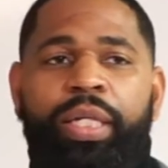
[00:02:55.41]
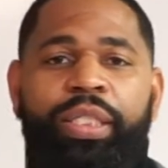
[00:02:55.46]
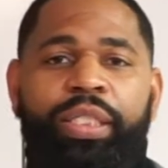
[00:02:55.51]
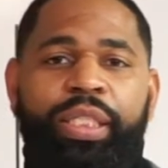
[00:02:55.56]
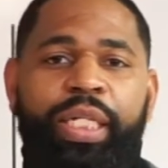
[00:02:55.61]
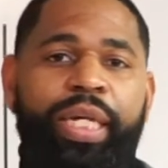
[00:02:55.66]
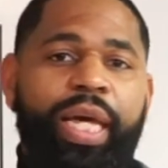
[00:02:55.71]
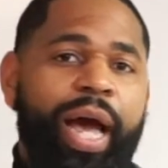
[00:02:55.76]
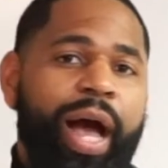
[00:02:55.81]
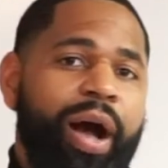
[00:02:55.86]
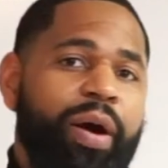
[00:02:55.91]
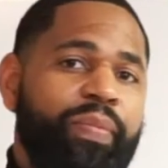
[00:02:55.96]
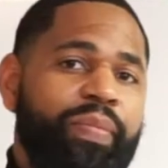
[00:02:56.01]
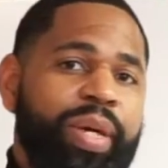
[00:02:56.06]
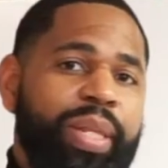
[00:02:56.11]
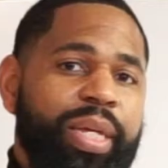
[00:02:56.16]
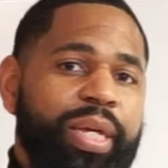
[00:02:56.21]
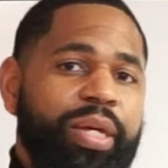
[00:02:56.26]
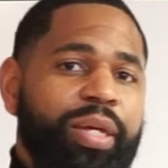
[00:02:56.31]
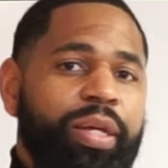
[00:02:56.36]
See how
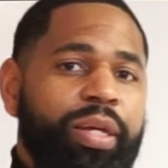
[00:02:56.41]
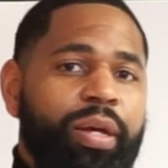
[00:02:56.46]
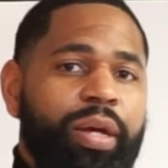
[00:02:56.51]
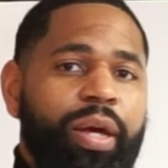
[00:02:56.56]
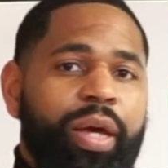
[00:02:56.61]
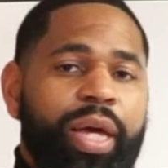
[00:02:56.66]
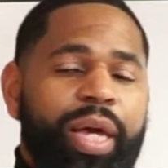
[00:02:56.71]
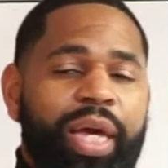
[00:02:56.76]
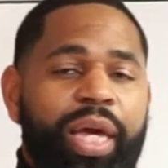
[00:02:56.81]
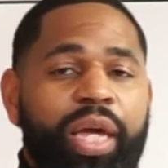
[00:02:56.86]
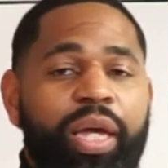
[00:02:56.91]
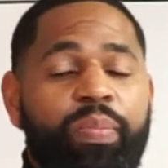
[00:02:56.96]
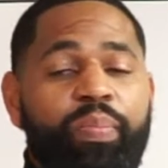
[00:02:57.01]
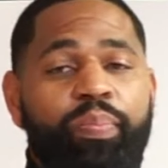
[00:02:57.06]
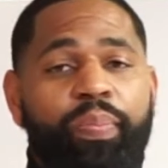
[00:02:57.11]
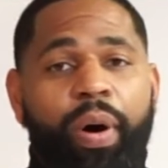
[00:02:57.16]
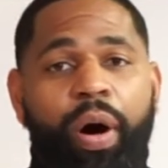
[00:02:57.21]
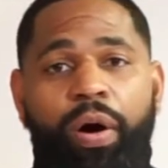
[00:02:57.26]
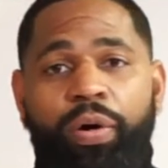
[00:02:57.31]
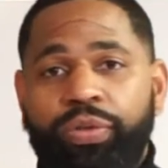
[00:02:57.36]
many
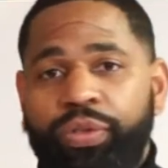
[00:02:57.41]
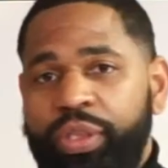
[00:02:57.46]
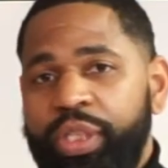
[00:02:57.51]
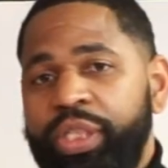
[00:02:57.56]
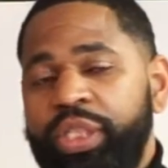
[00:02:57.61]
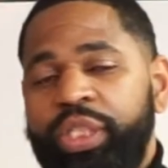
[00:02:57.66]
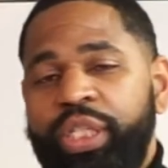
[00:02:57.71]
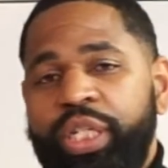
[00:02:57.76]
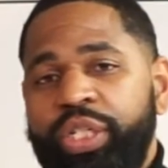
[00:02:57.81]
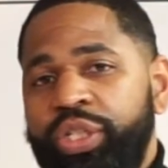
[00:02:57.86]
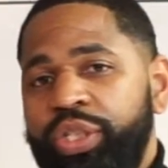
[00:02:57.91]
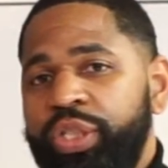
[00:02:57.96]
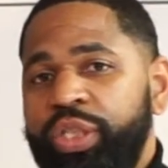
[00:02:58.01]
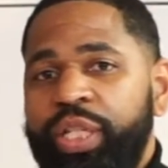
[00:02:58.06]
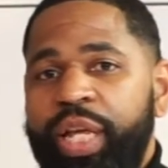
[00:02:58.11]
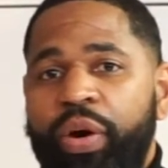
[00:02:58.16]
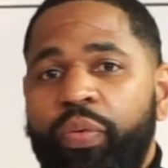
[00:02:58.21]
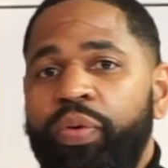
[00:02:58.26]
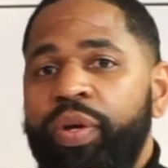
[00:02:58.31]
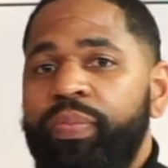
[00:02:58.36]
impulse decisions
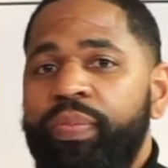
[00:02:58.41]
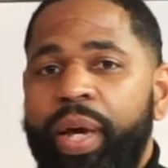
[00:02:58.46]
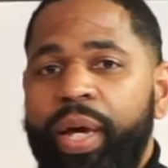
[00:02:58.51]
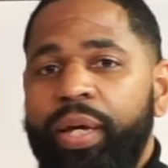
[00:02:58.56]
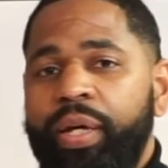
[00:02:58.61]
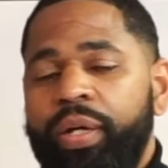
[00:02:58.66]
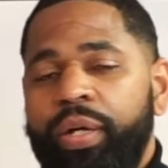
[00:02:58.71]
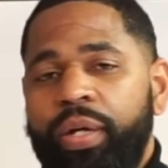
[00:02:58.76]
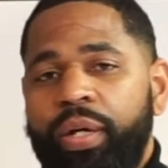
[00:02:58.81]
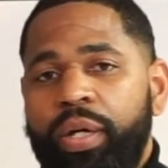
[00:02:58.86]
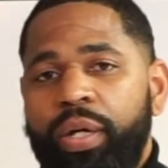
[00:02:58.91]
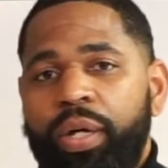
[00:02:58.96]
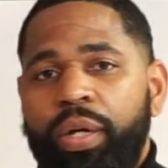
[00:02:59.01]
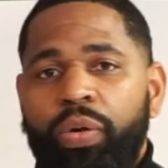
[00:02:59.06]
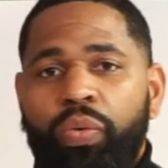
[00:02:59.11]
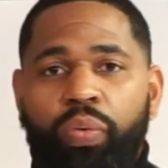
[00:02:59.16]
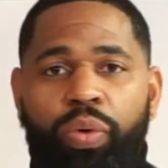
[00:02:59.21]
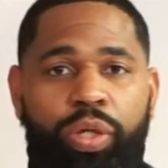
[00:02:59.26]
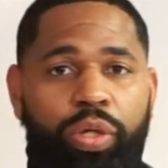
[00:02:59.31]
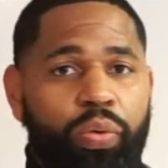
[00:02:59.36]
that we make.
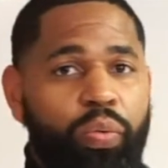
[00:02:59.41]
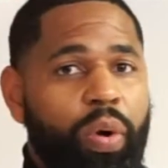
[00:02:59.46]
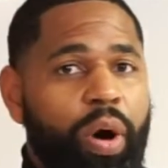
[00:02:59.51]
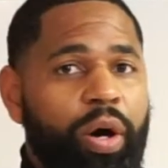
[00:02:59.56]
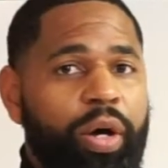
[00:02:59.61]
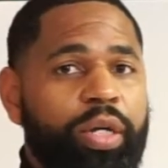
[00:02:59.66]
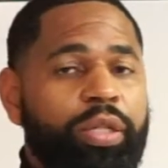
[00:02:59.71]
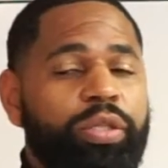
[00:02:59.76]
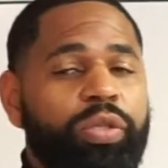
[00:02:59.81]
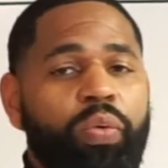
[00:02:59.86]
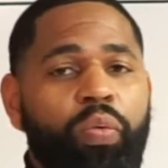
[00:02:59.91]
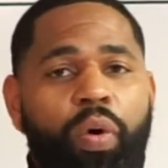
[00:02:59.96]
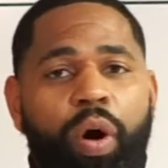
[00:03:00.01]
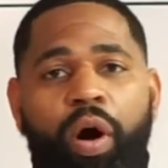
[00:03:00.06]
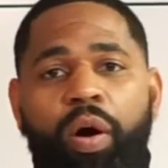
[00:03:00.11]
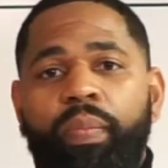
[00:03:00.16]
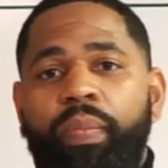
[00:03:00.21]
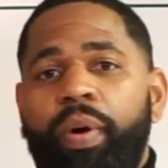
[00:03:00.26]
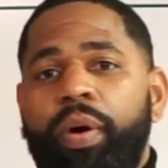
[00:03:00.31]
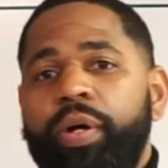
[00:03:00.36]
When you walk into
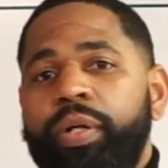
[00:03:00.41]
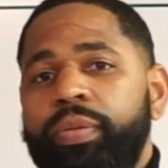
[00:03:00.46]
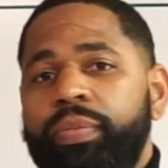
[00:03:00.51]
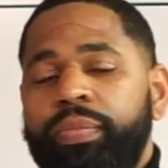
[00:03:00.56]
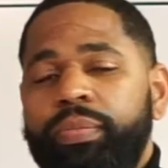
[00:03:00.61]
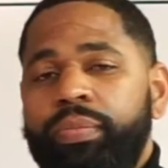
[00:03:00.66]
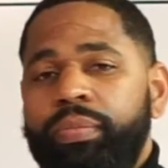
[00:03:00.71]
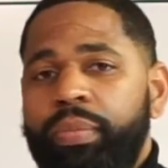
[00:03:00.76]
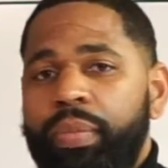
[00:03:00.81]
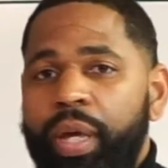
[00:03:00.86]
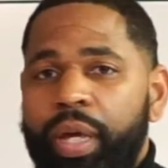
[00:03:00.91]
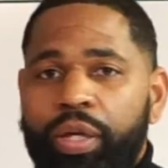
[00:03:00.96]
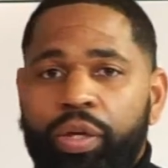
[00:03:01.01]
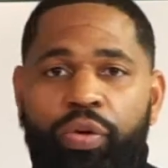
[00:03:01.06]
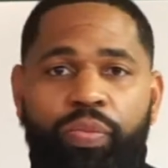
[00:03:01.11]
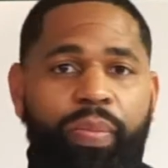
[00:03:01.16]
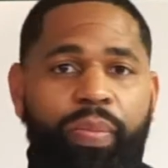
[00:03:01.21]
Walmart and you